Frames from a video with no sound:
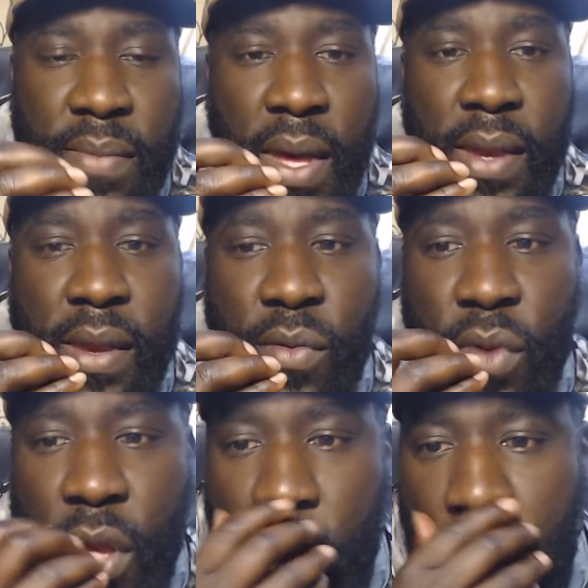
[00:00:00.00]
But
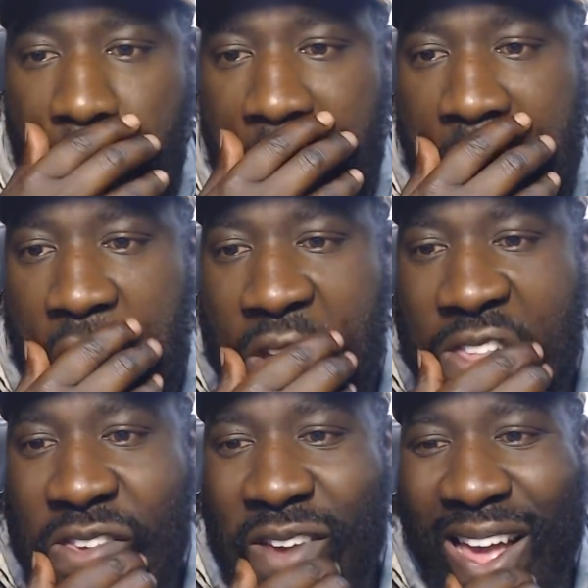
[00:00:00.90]
we are going
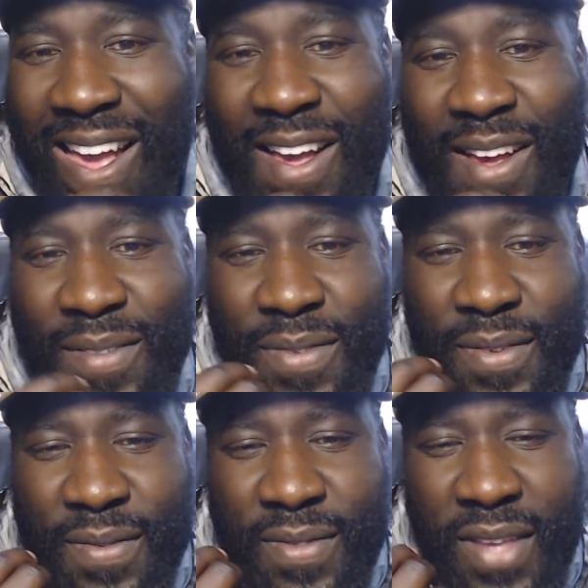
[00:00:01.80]
to have
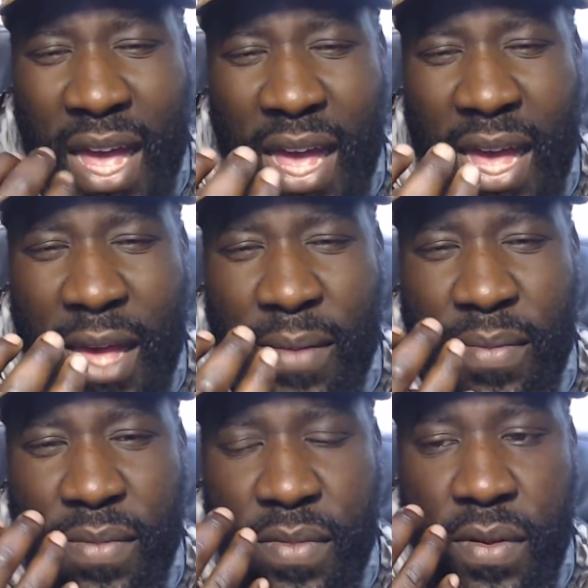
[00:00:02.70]

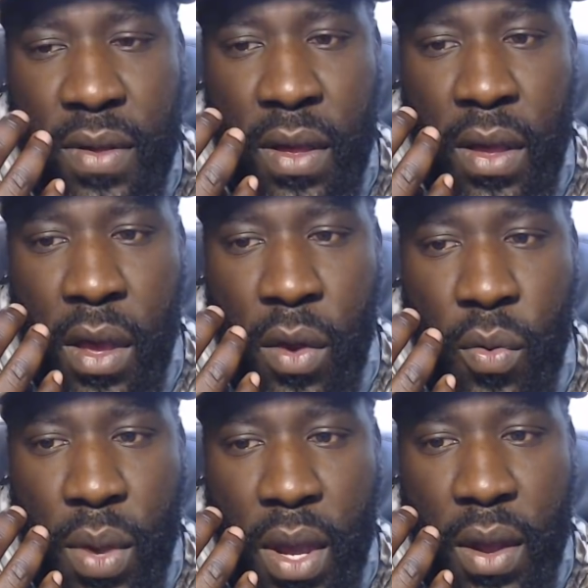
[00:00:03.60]
times
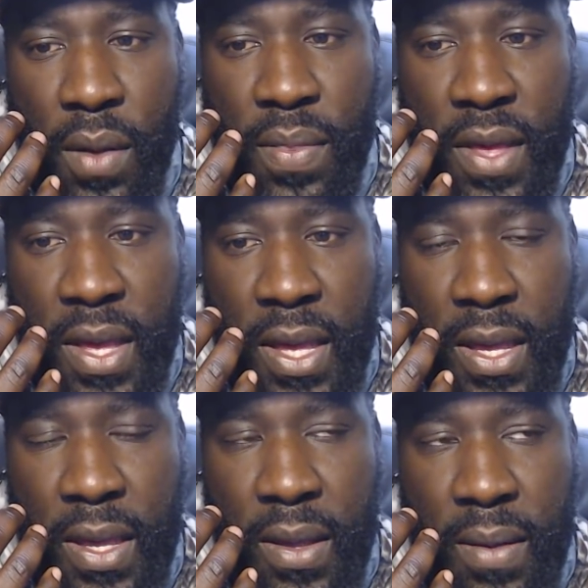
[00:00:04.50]
where the